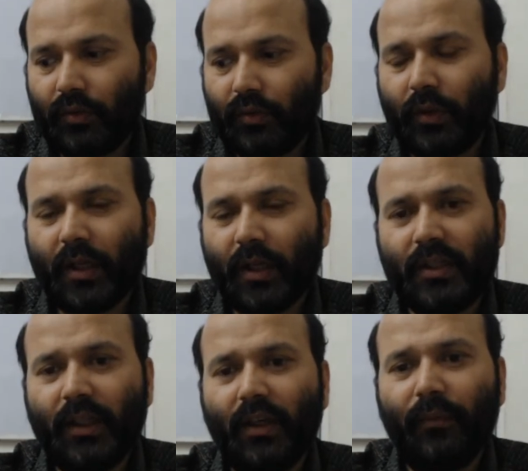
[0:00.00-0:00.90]
So
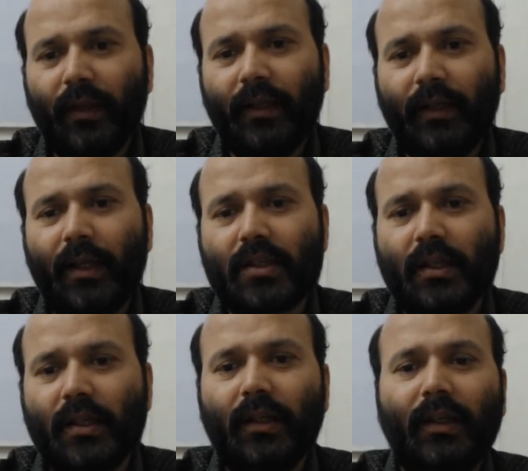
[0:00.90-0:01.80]
racial
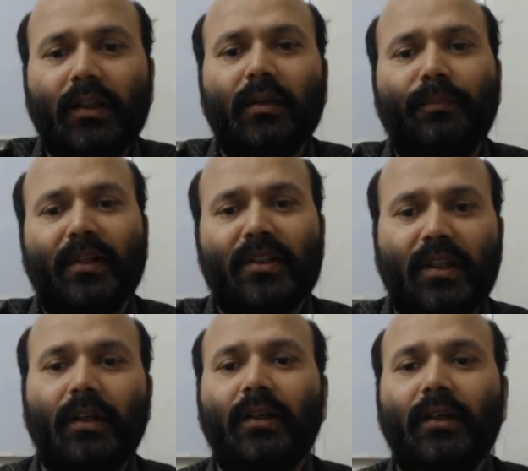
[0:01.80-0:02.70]
variation in the
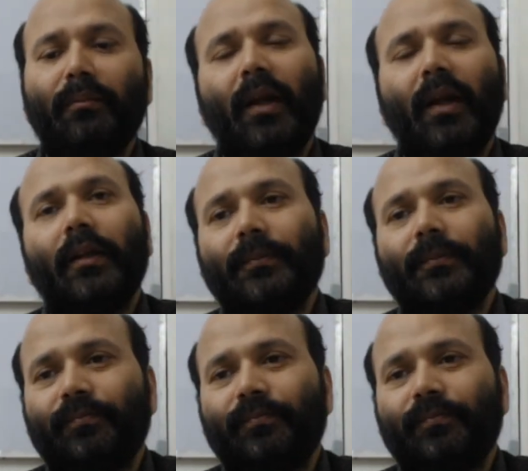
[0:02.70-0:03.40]
present day man